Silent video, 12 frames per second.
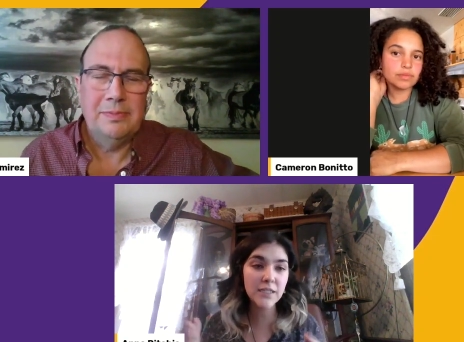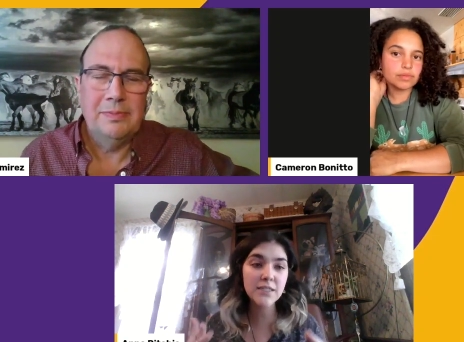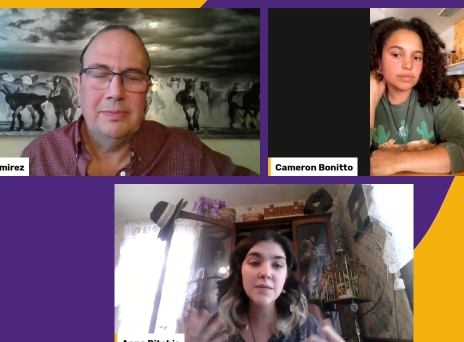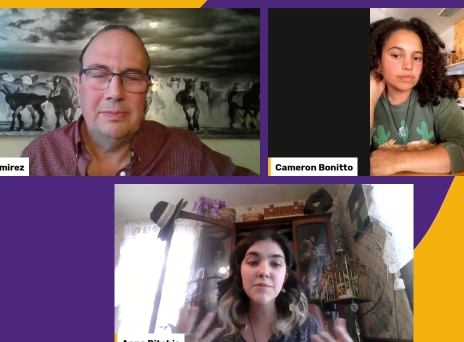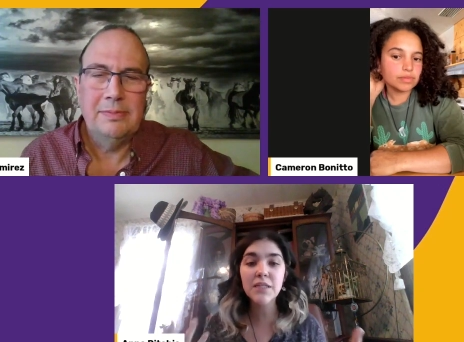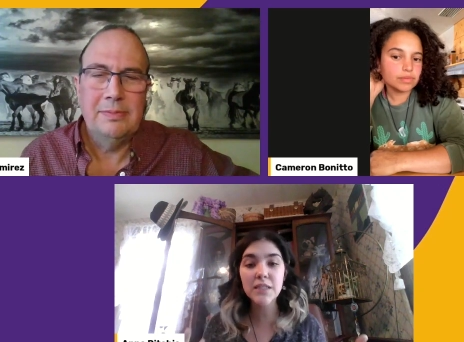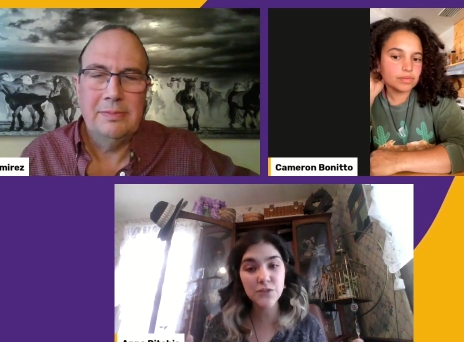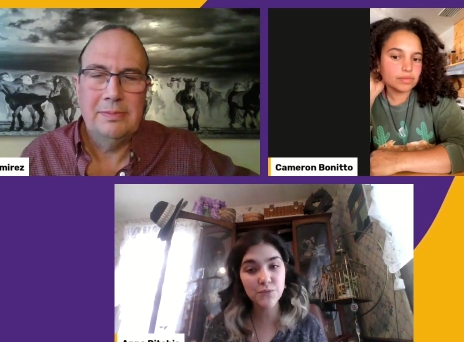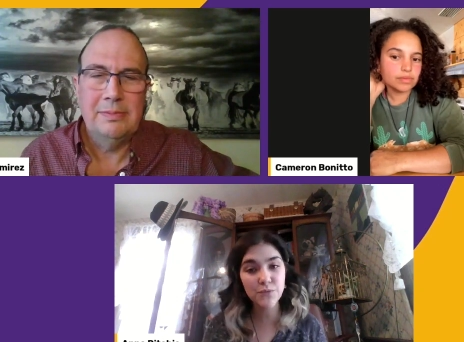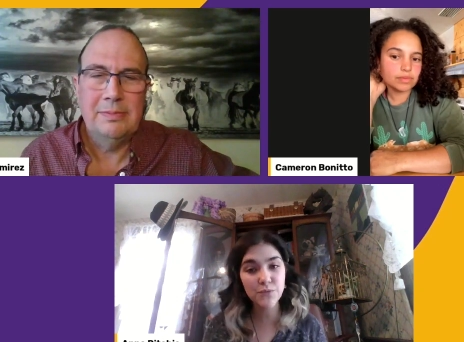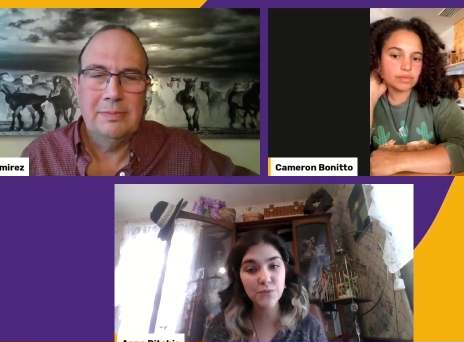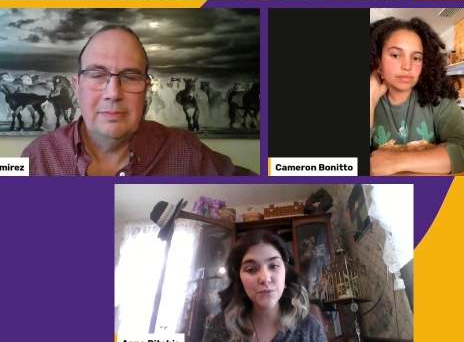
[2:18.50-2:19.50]
Speaker 1: a
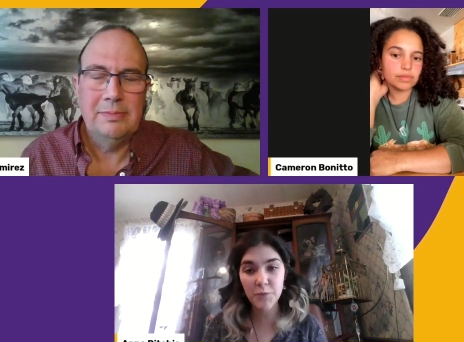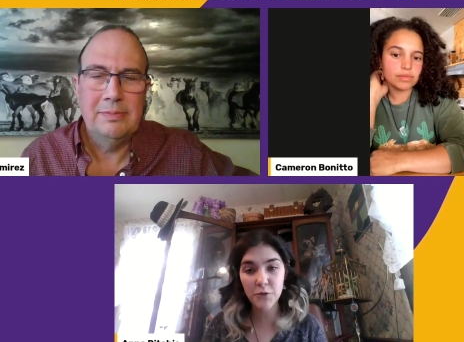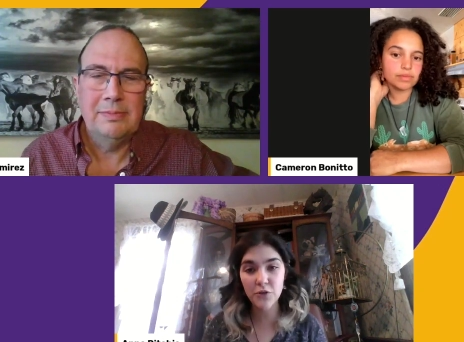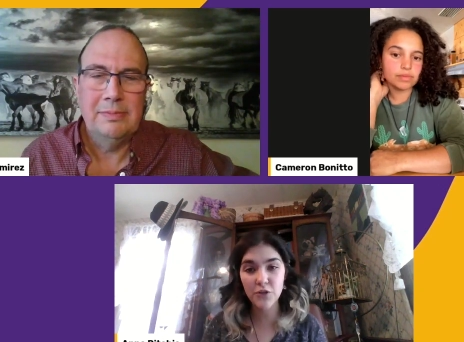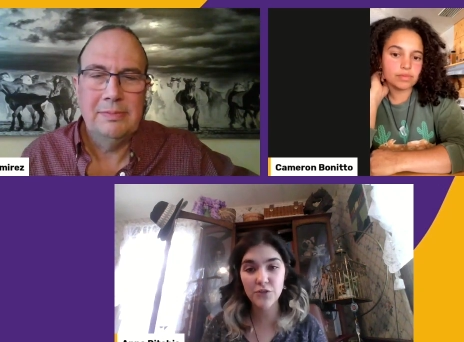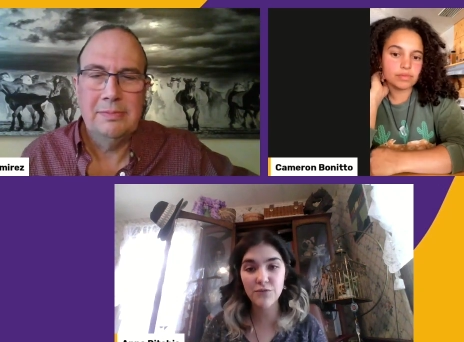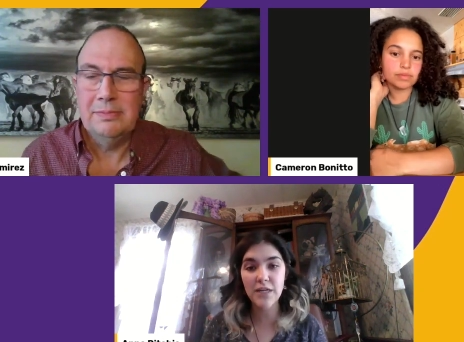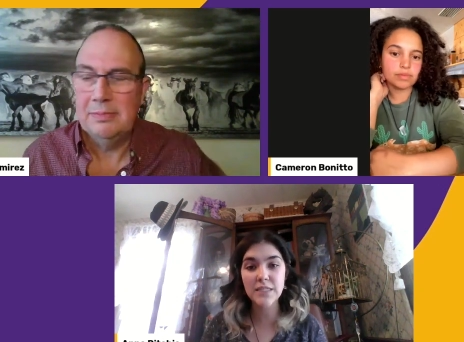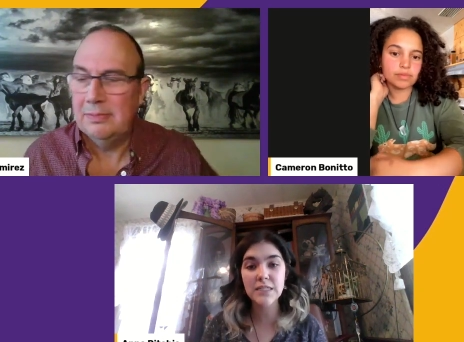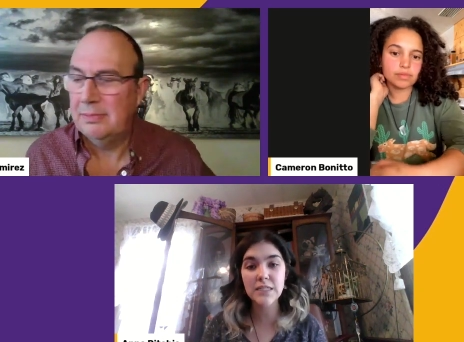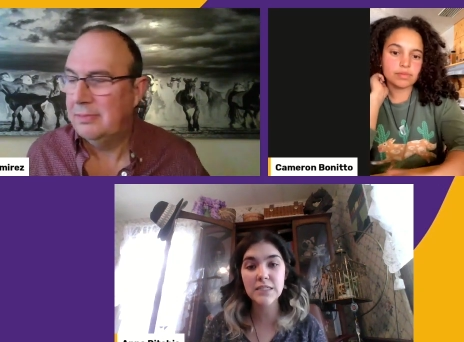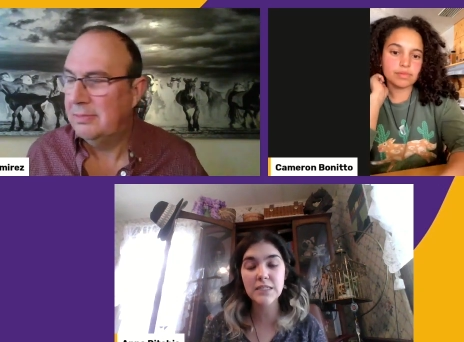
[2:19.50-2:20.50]
lot, something that's popular
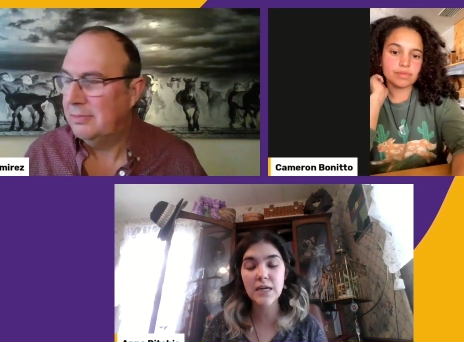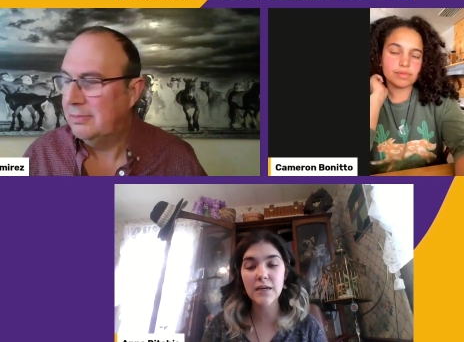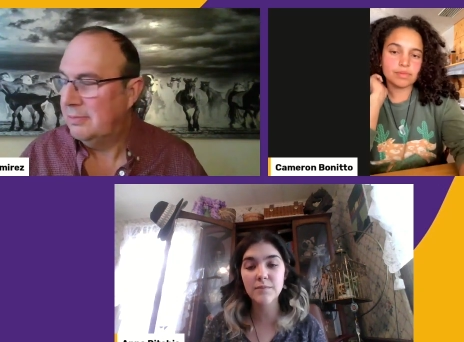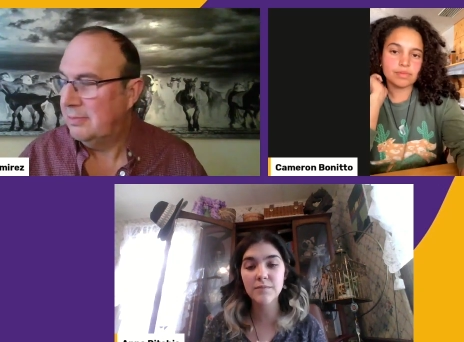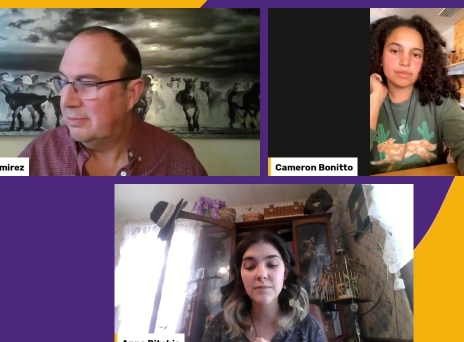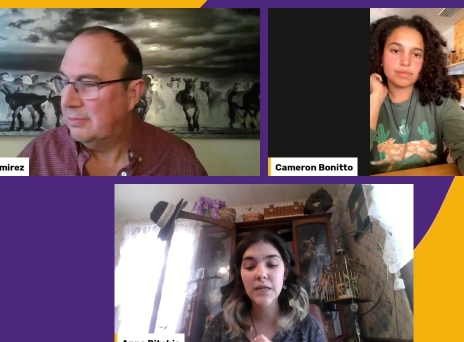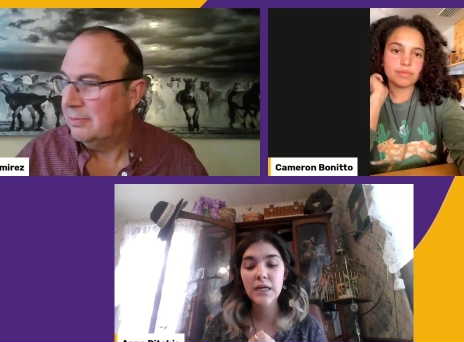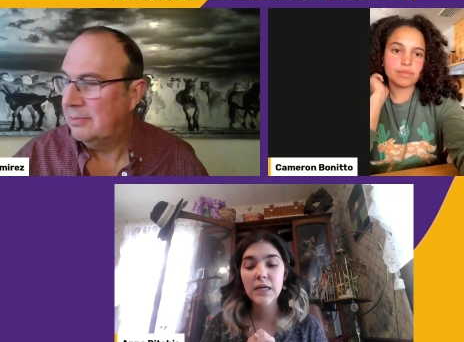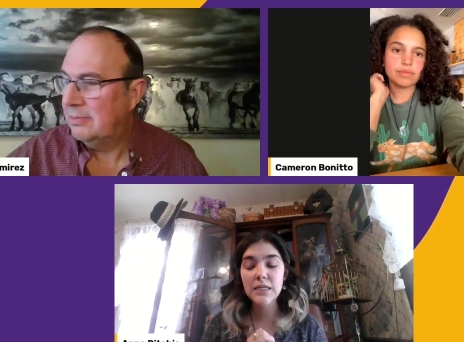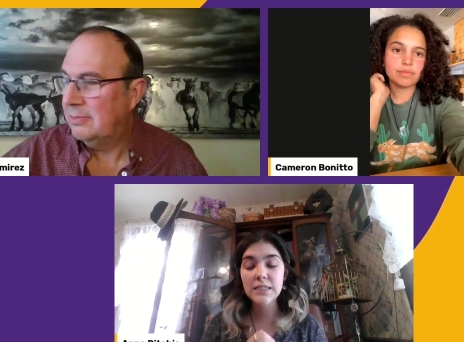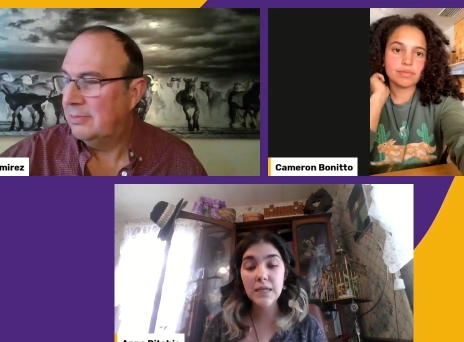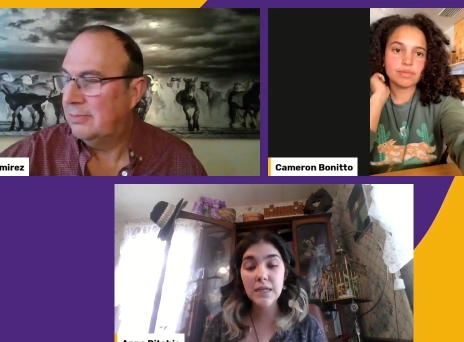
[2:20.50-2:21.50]
on the res is
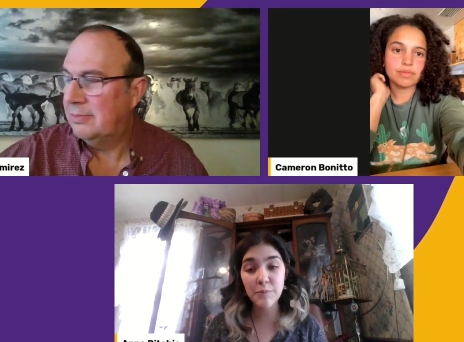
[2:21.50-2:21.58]
um,